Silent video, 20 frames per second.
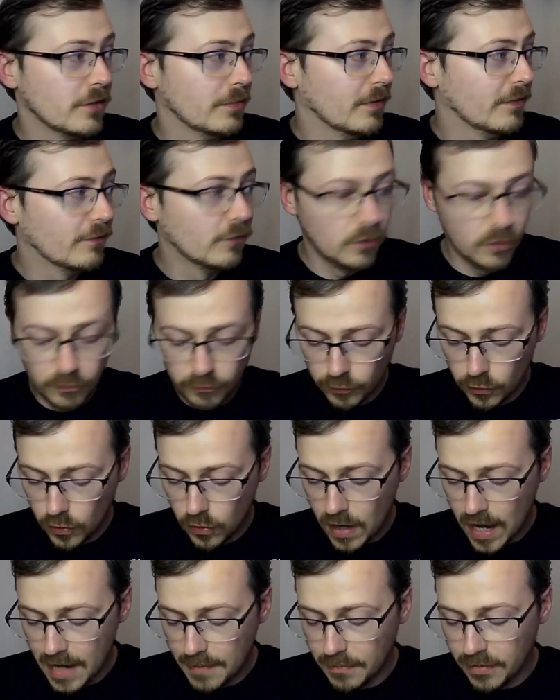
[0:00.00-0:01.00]
before Raw
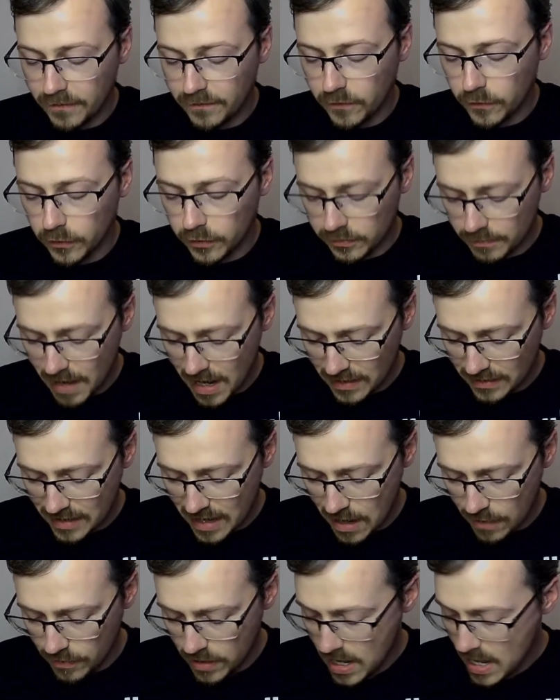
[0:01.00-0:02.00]
and before
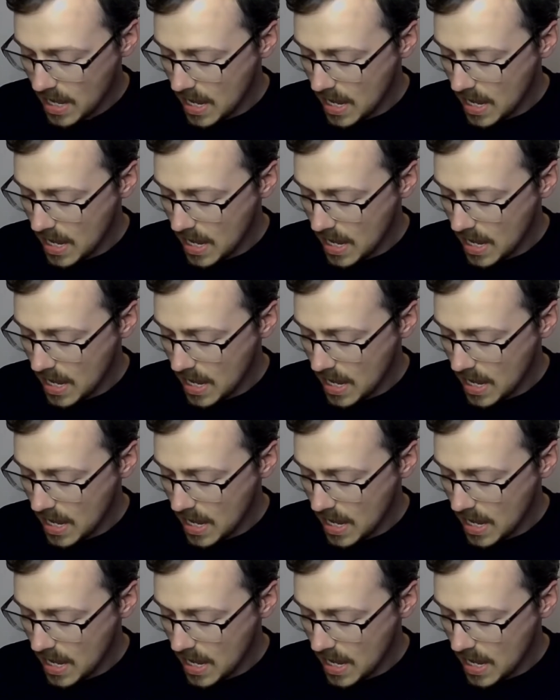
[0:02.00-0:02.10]
SmackDown,